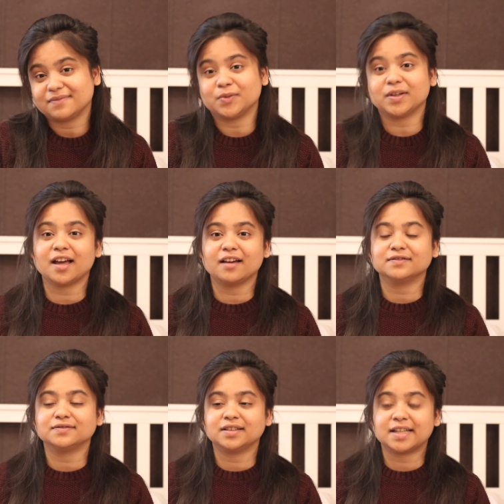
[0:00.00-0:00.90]
you will
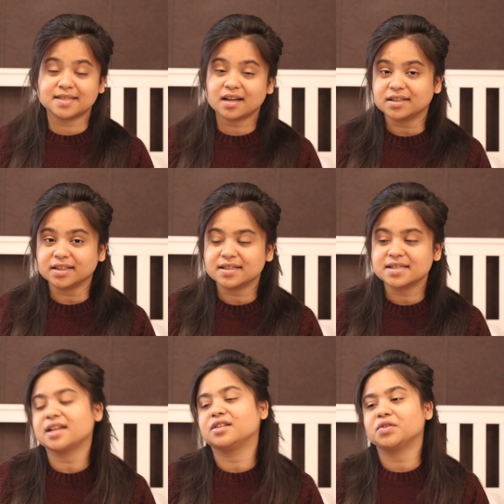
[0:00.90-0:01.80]
have less hard
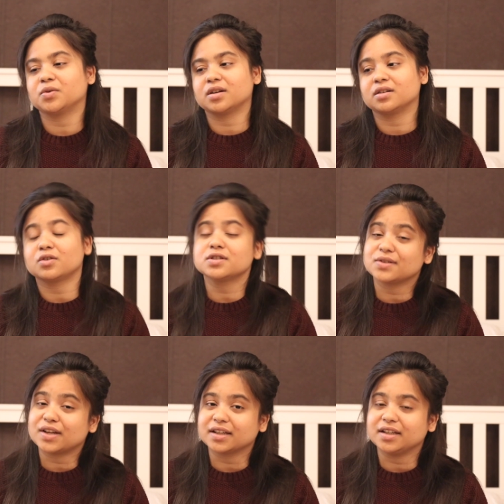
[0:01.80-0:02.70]
days and if you are not
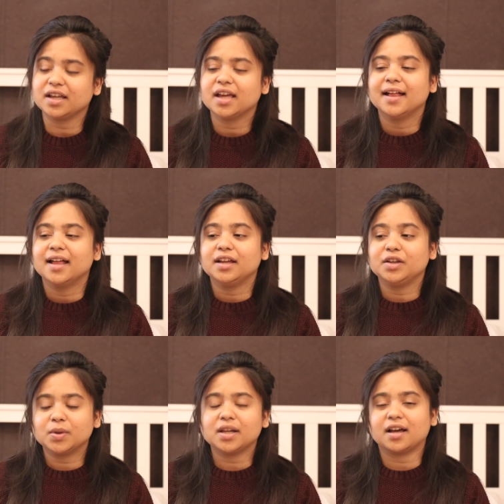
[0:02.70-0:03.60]
so lucky
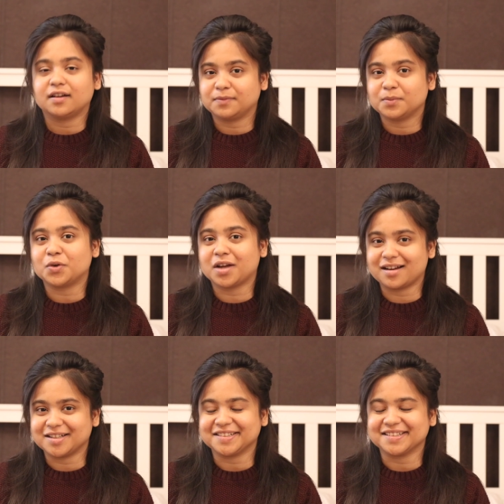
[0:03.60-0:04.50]
you will have more
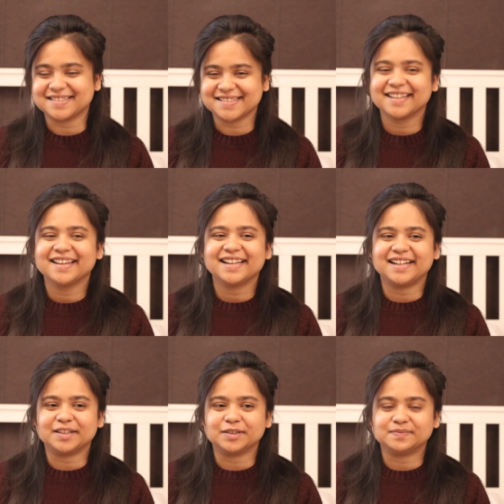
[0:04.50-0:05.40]
hard days
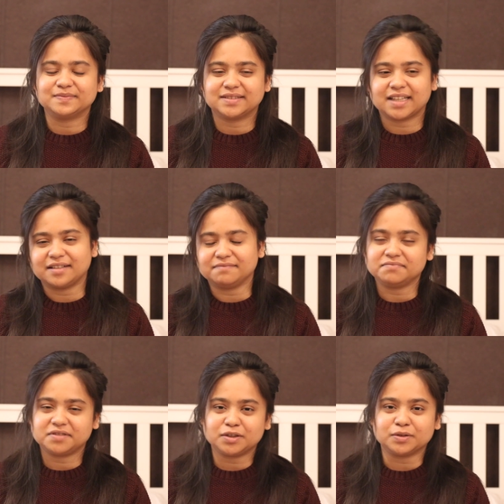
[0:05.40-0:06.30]
um, than
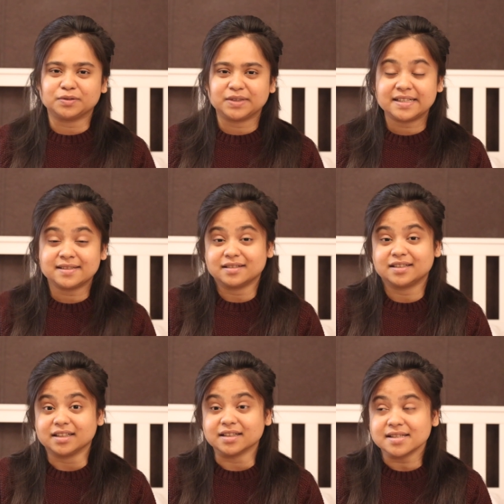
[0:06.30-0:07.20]
you know easier
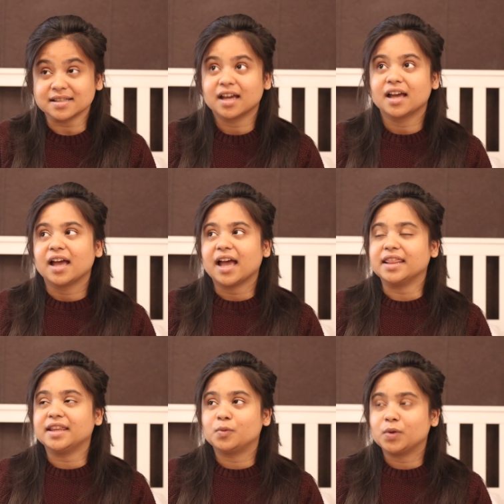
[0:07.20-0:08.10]
days
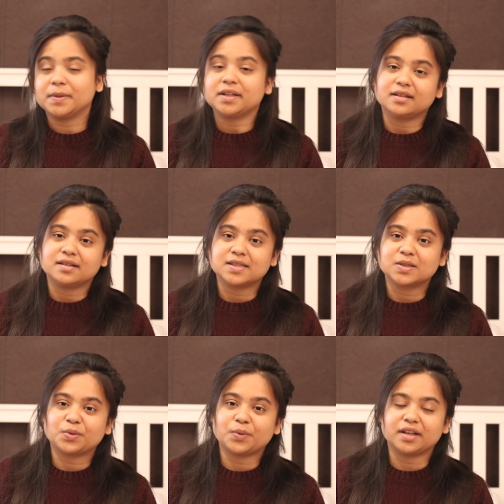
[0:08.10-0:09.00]
and there will be days
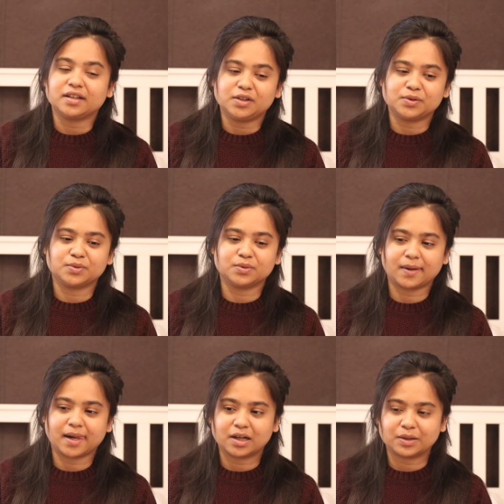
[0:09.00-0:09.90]
when you
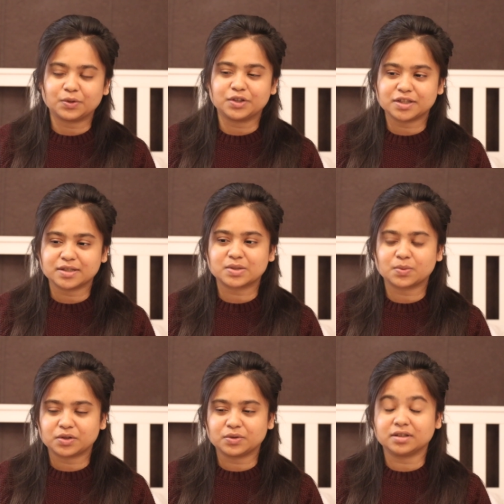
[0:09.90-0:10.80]
would just
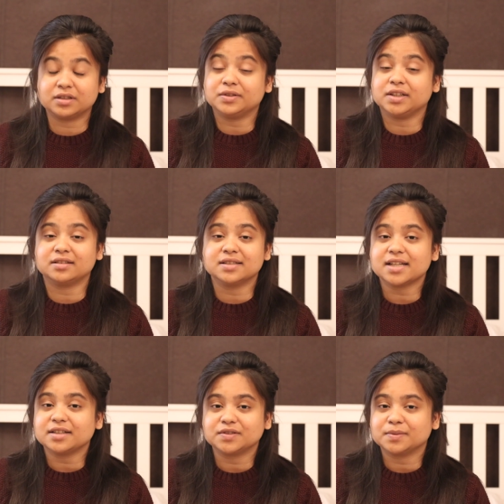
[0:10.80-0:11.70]
want to turn to the other
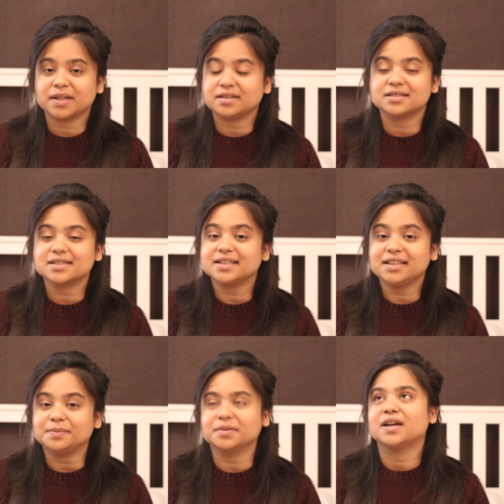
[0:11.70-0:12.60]
side of the bed and
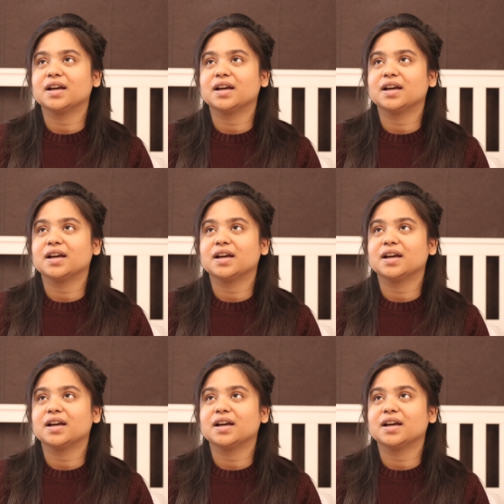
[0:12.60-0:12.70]
sleep